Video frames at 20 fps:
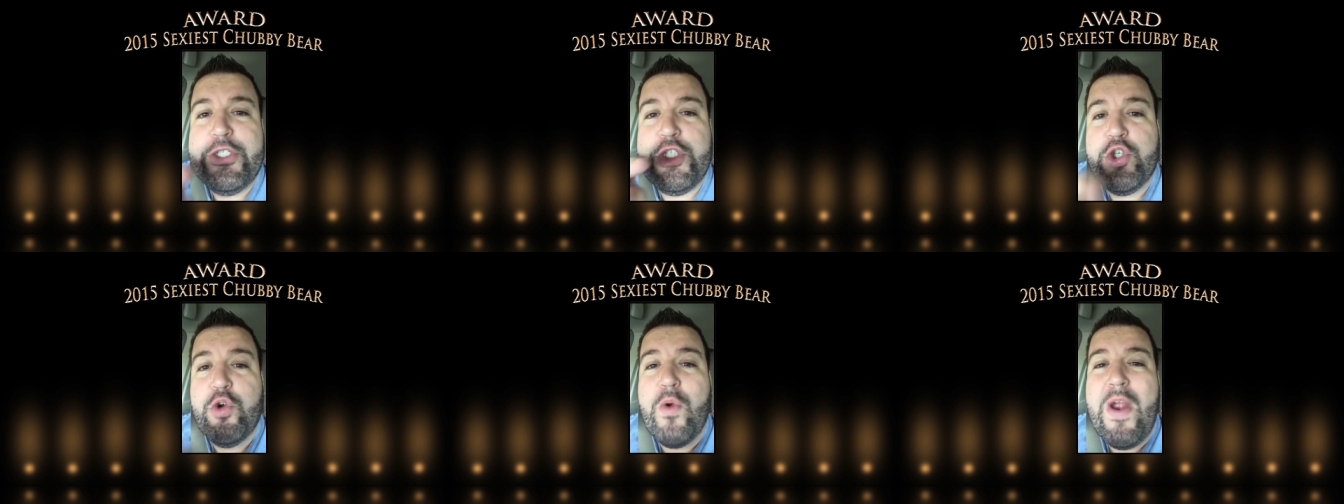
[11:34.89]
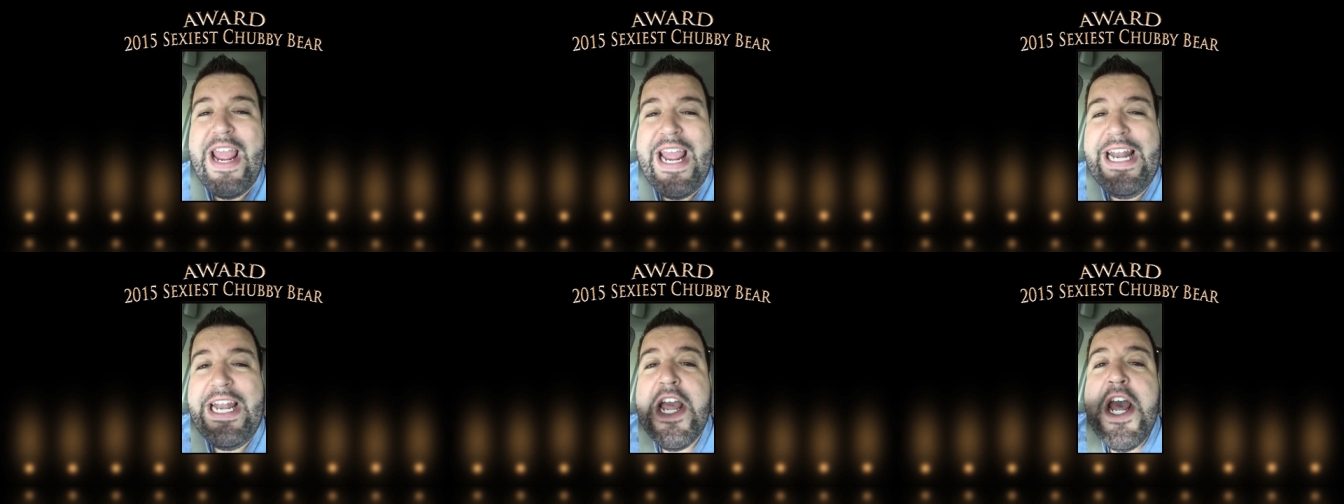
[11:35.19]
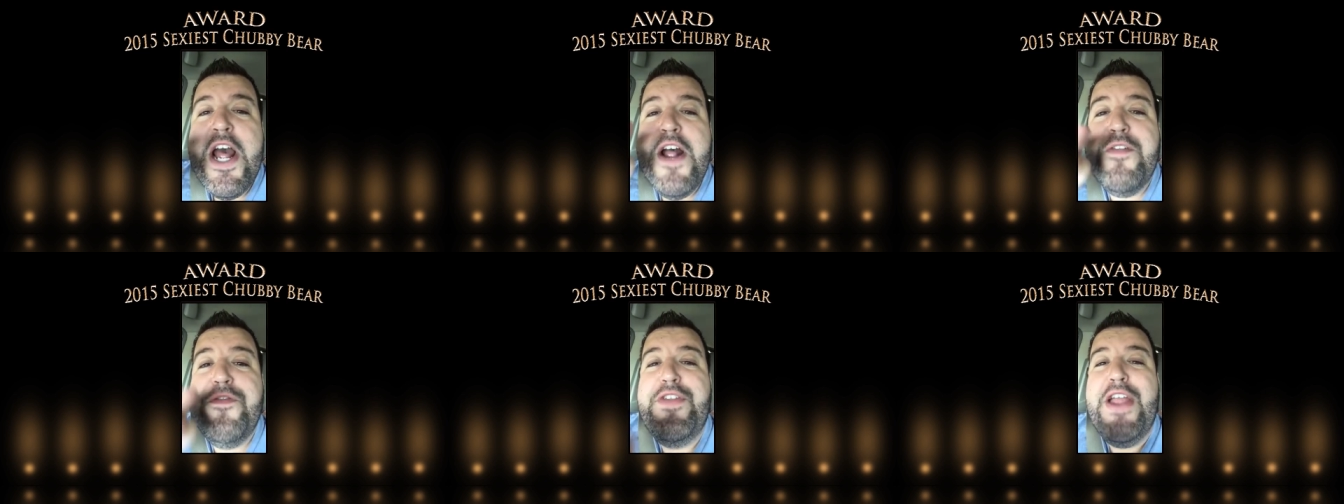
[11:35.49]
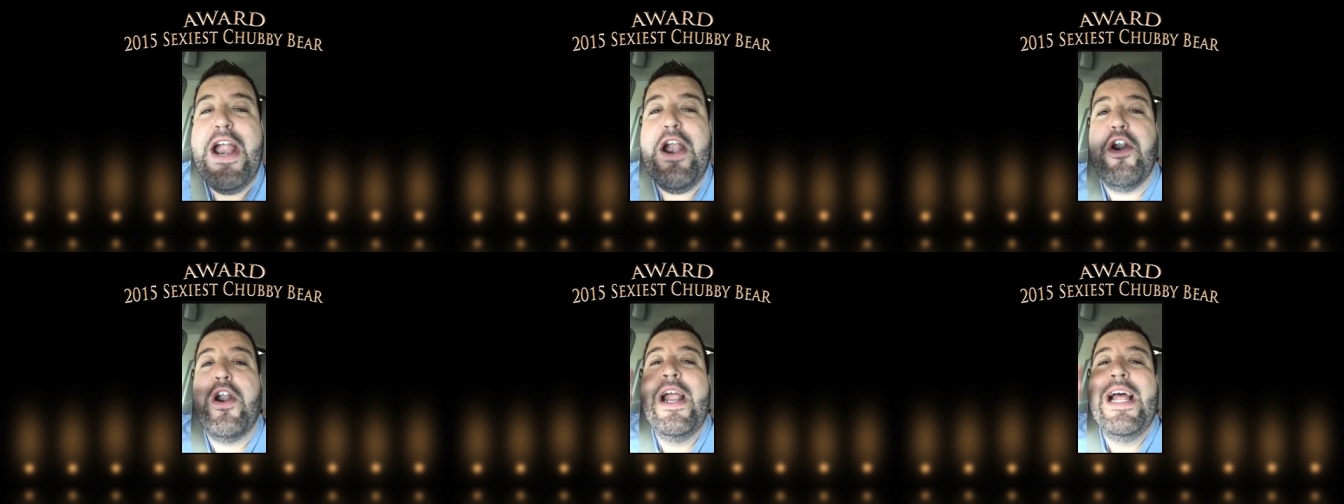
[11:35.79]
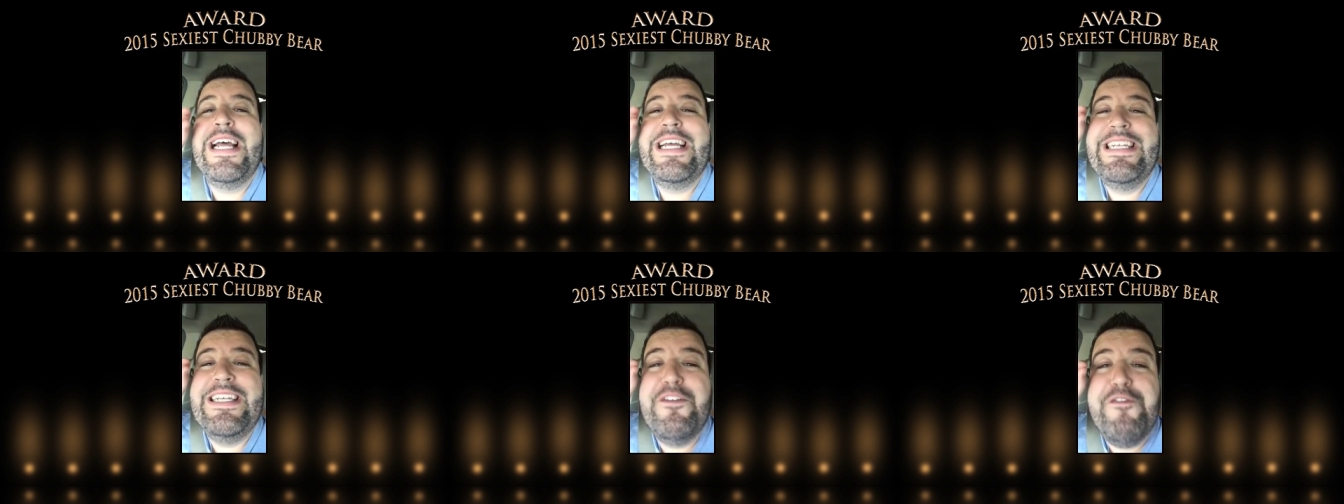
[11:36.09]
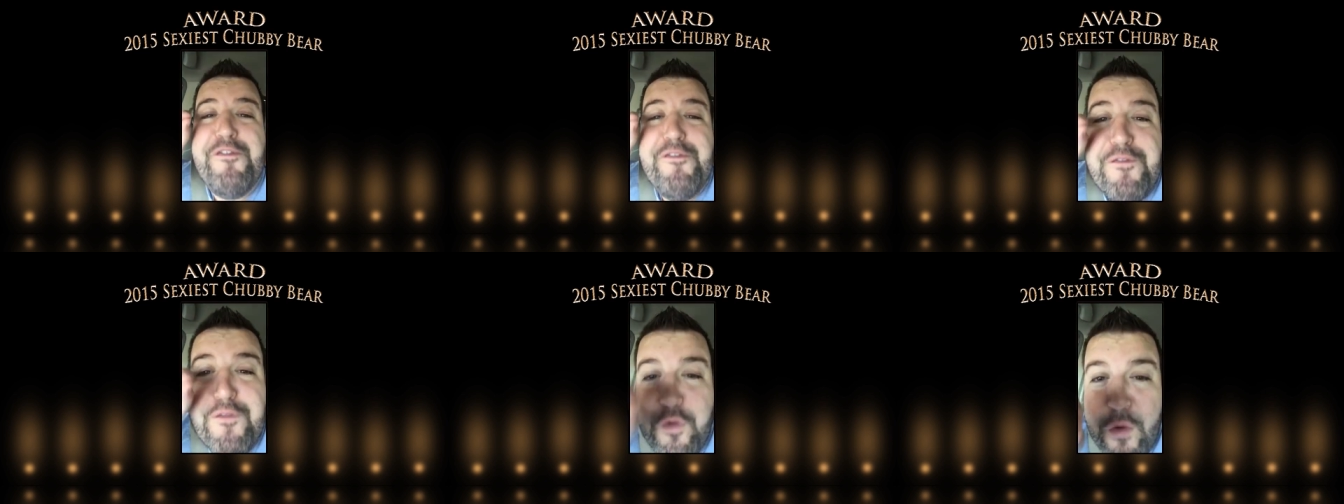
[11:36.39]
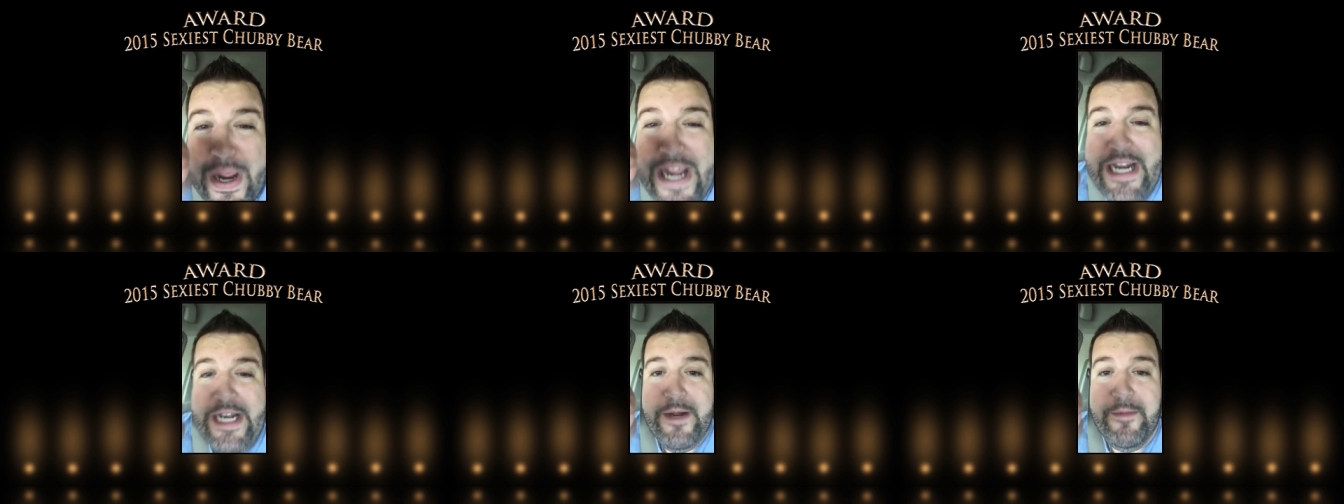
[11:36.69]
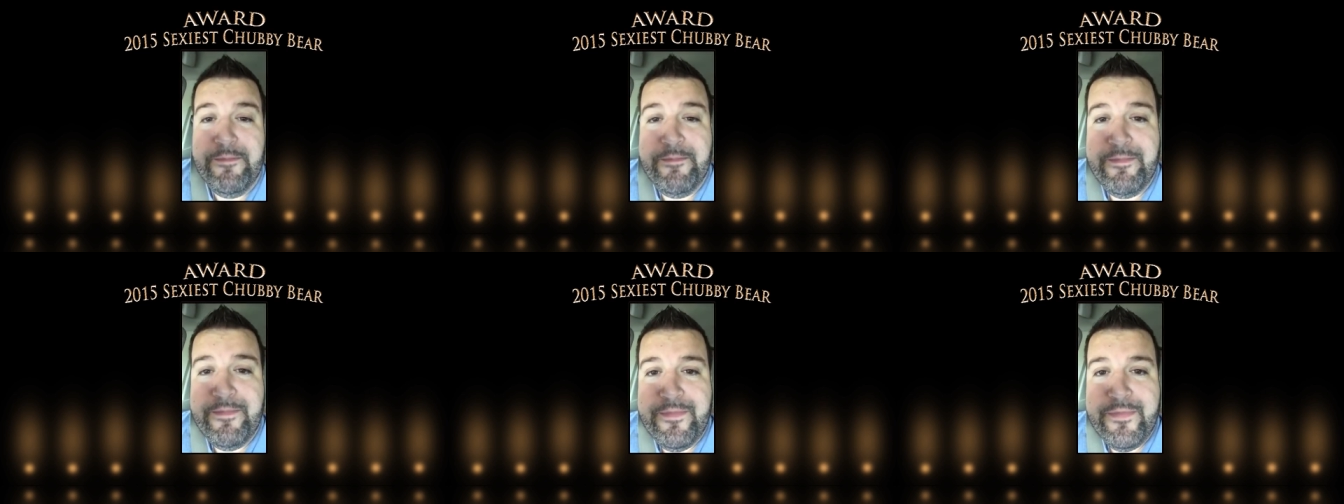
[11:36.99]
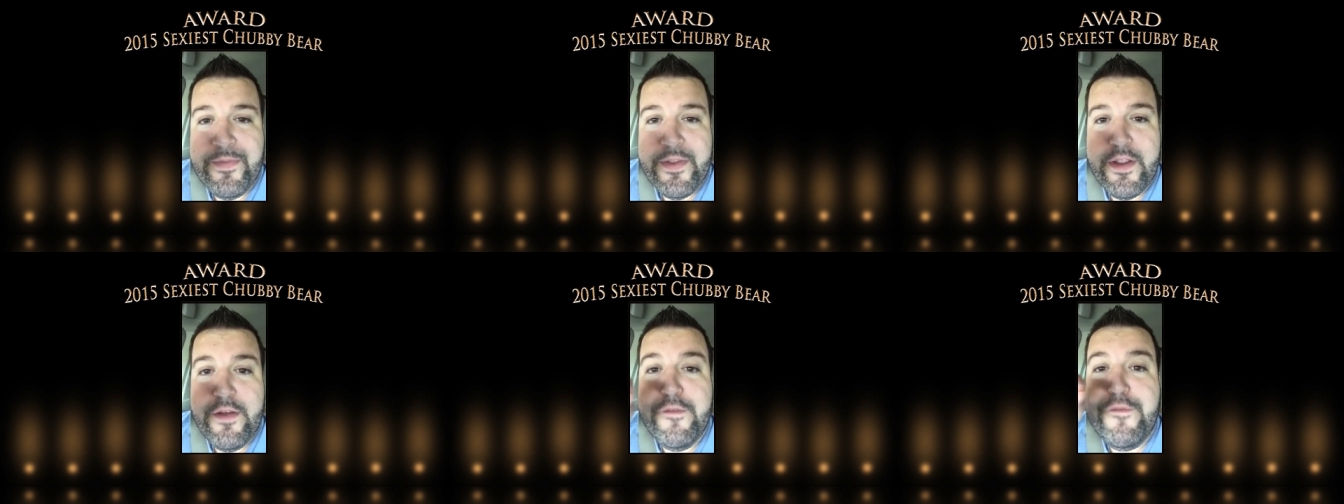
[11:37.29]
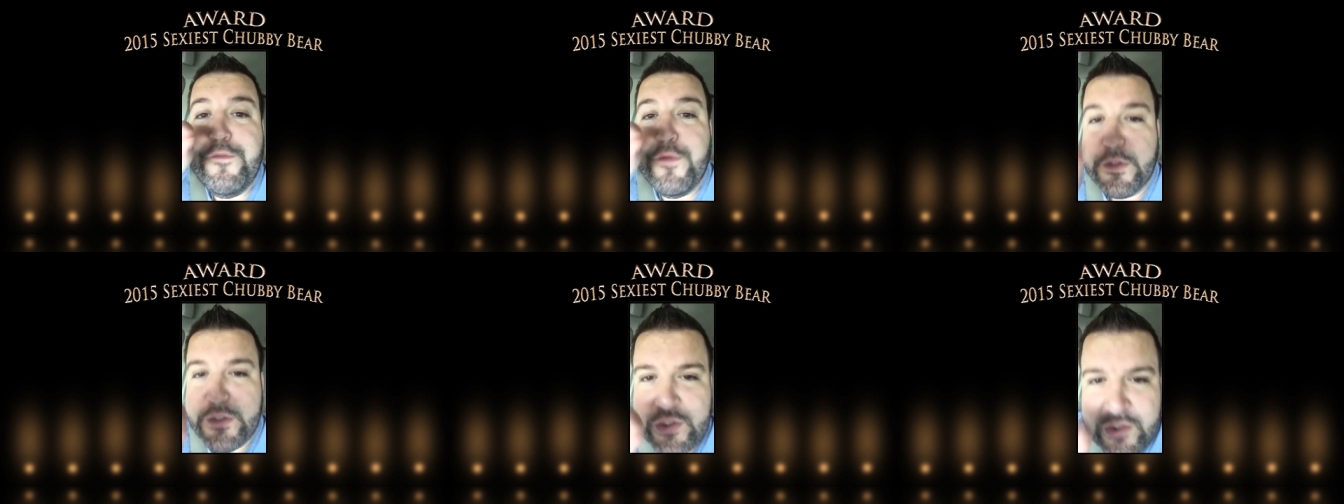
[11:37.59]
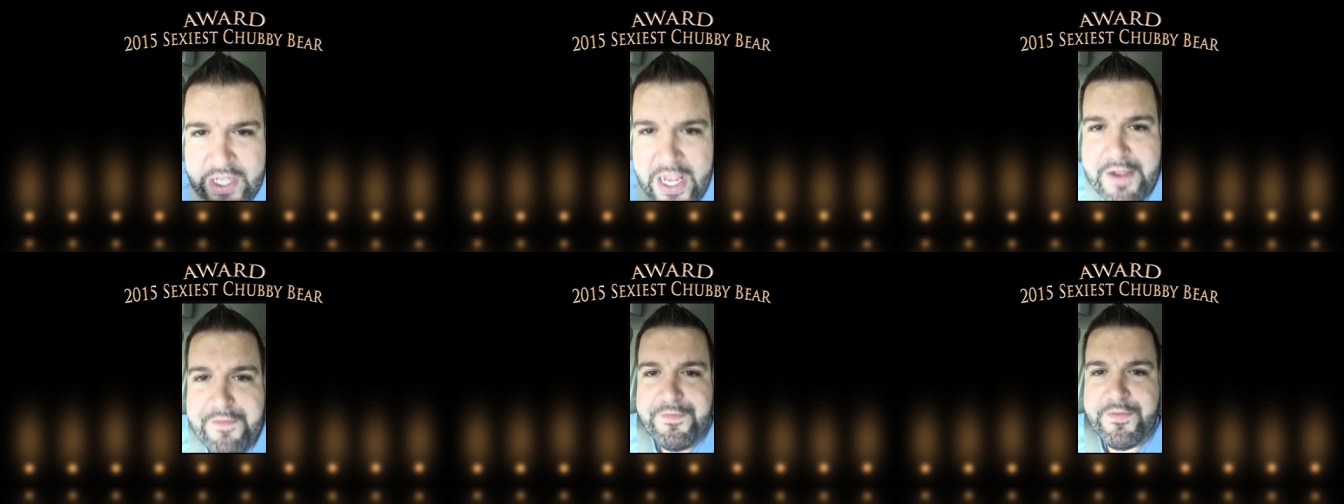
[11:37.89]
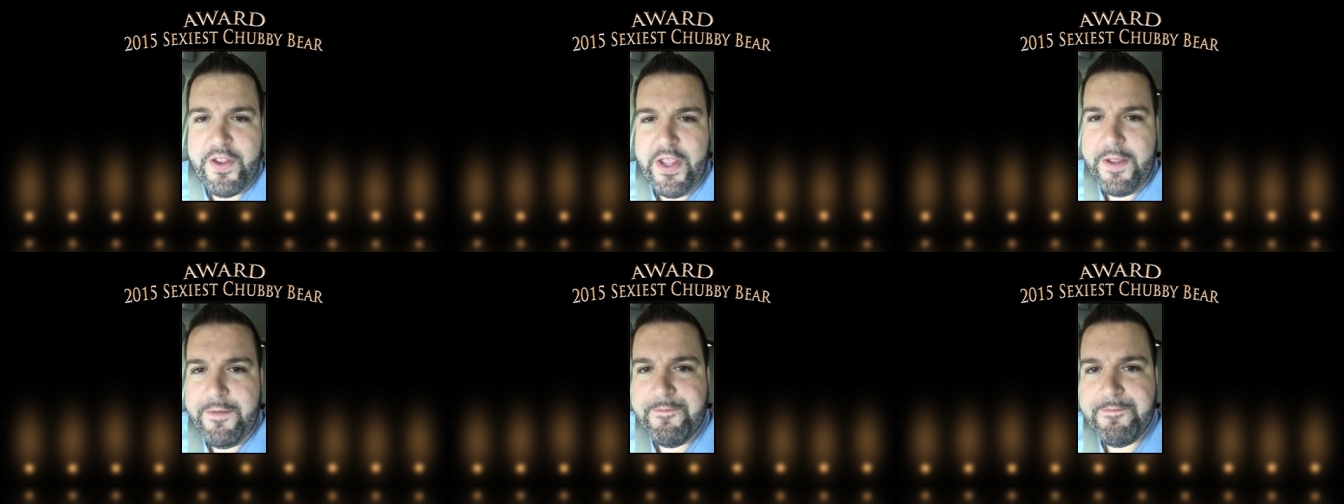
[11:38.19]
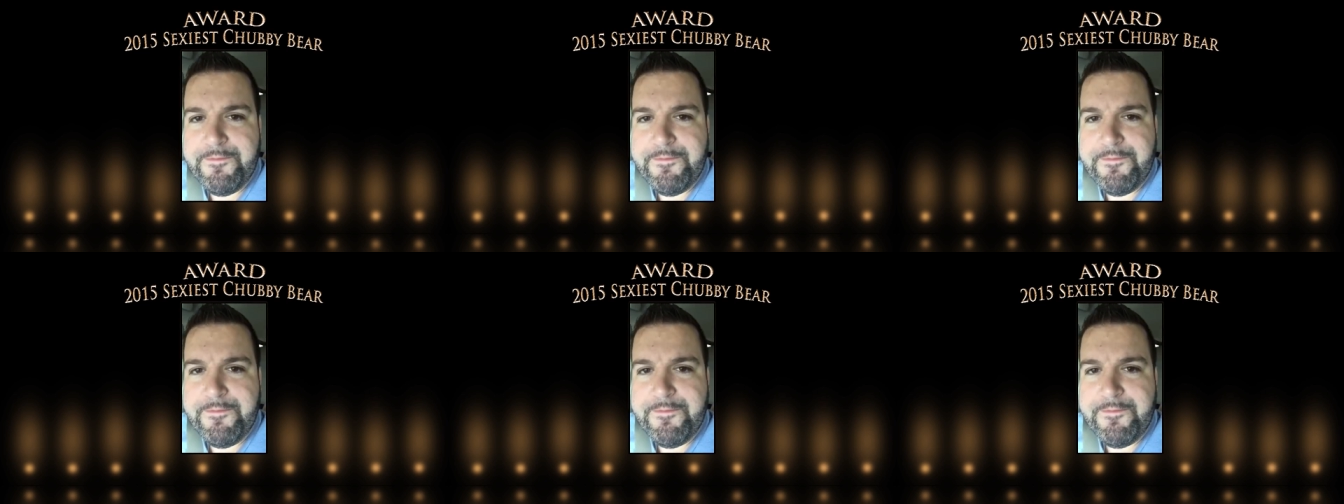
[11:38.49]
trade their freedom for safety.